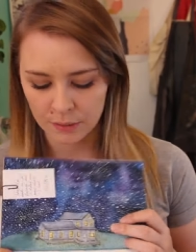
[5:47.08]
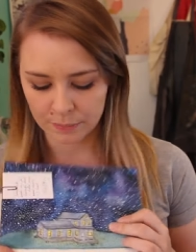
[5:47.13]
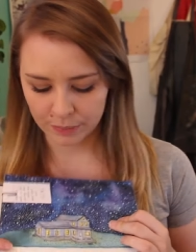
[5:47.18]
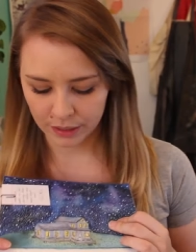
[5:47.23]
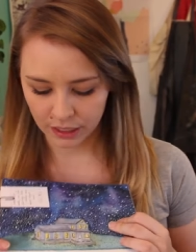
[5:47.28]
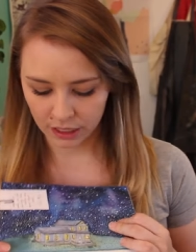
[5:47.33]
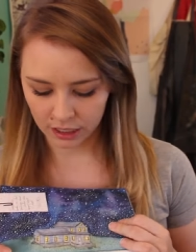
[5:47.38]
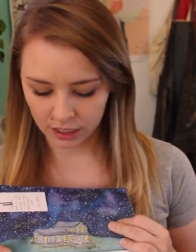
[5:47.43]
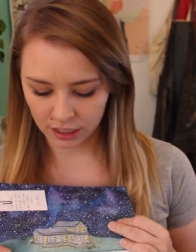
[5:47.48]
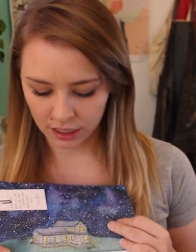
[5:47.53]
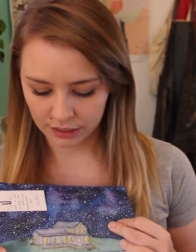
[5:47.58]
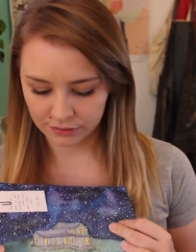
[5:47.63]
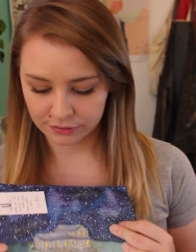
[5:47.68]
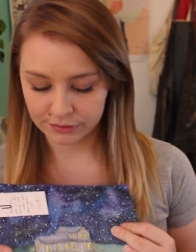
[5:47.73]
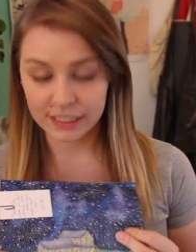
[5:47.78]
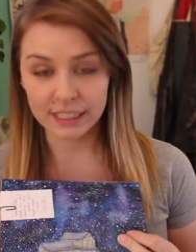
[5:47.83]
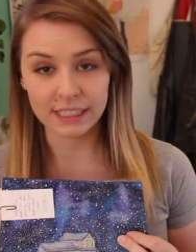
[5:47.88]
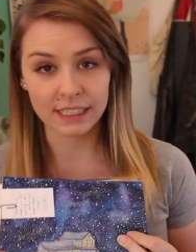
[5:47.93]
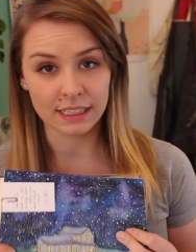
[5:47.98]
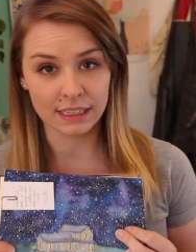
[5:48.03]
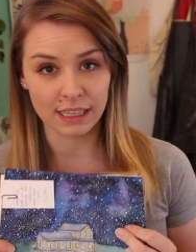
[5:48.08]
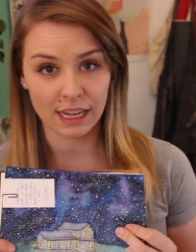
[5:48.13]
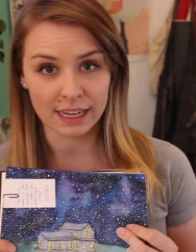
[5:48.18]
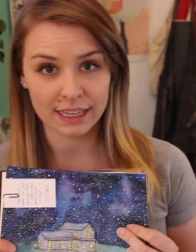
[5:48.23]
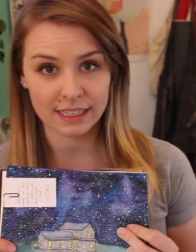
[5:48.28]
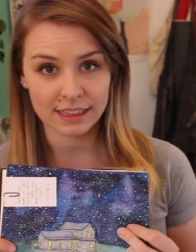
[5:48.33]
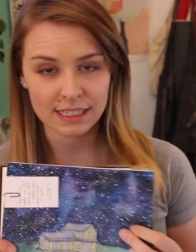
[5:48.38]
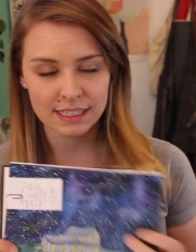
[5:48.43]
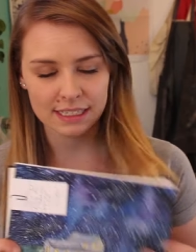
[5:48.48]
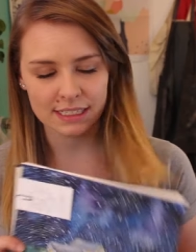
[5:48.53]
but I really
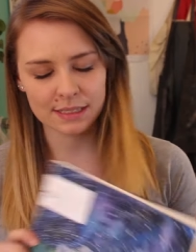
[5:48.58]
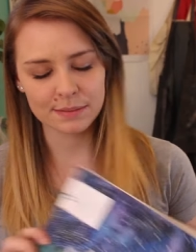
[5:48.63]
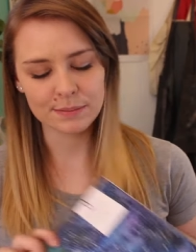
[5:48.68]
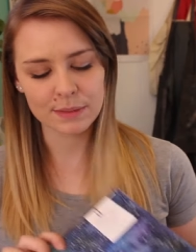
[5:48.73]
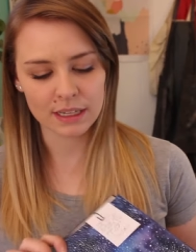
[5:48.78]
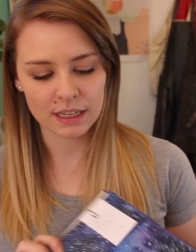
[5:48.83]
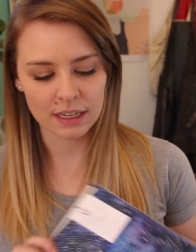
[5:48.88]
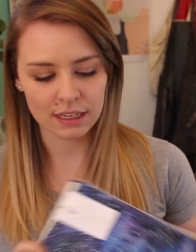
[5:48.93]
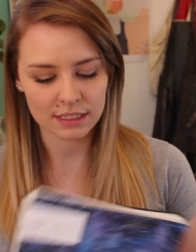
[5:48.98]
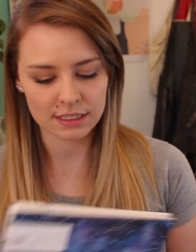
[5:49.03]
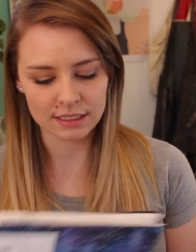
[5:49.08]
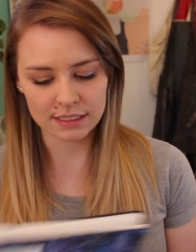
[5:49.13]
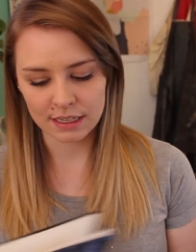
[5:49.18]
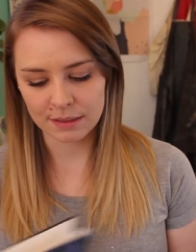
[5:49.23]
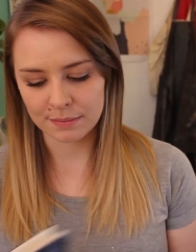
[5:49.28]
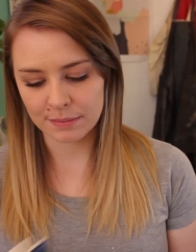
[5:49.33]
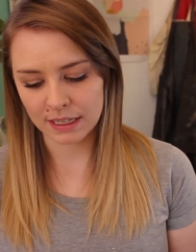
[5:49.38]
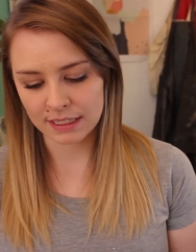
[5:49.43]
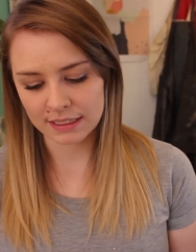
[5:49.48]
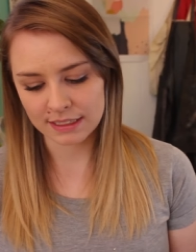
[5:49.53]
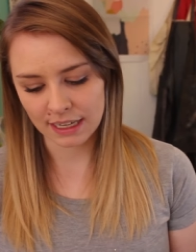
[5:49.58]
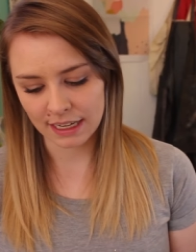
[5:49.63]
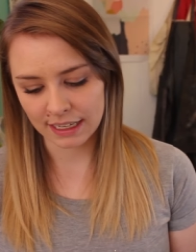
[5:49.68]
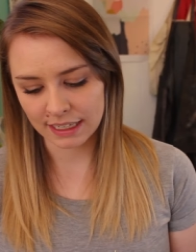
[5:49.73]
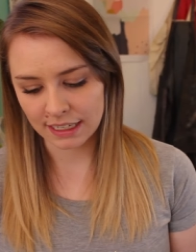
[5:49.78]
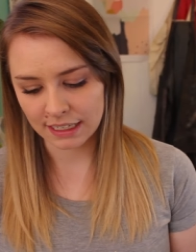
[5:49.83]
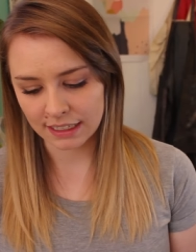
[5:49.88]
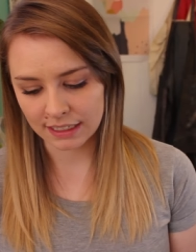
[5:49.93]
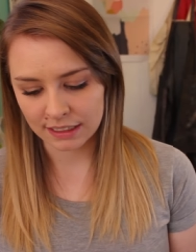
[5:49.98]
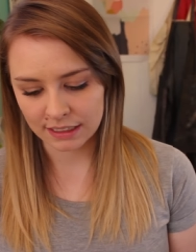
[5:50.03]
like this because it means I
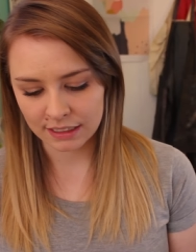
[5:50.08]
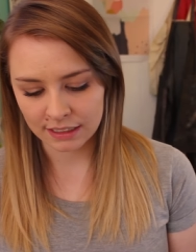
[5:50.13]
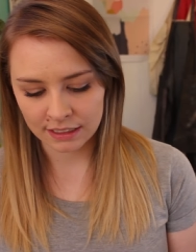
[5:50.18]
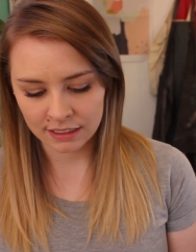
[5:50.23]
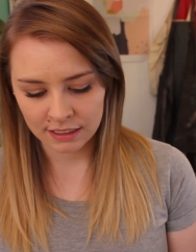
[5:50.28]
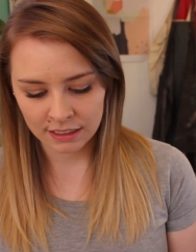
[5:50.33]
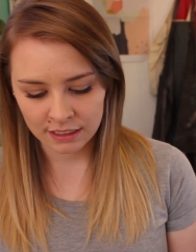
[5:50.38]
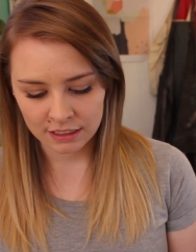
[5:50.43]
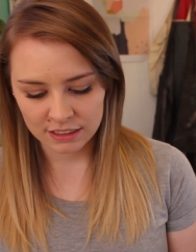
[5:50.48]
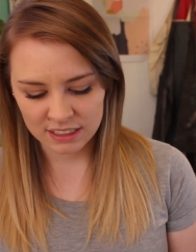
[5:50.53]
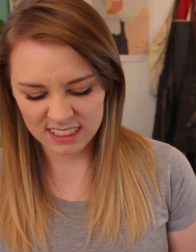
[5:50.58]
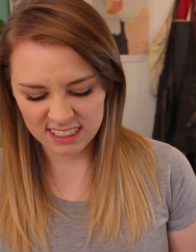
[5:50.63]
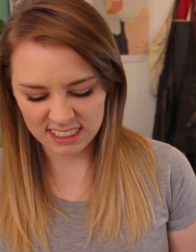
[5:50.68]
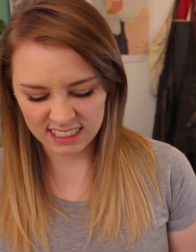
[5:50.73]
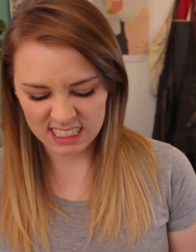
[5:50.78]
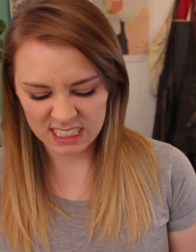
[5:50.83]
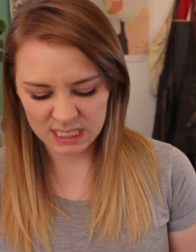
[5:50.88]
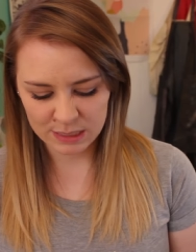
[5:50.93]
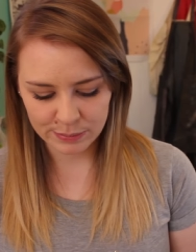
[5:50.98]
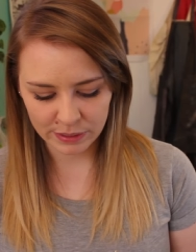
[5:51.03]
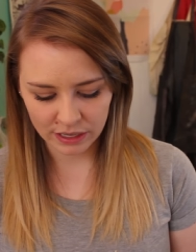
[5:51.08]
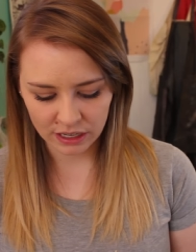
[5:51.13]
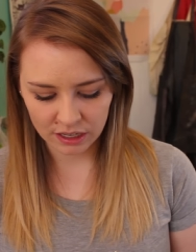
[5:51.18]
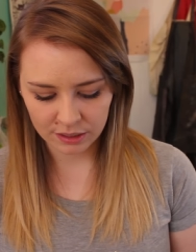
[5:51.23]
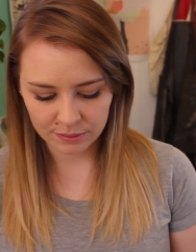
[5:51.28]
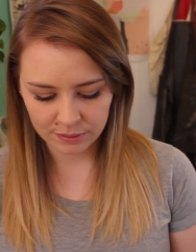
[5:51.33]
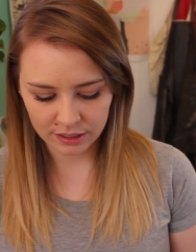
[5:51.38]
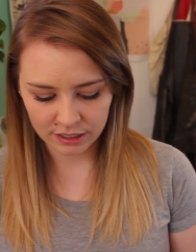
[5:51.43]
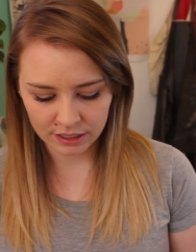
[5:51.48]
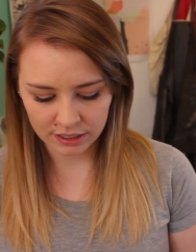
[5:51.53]
can just
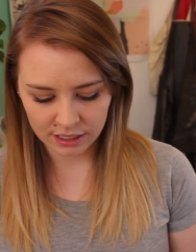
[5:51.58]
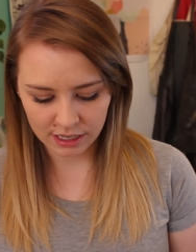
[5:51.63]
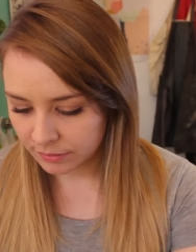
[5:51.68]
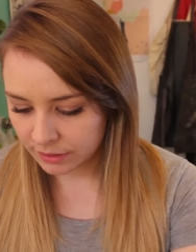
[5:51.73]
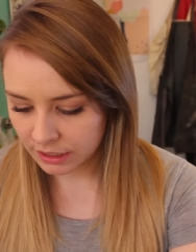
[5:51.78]
experiment.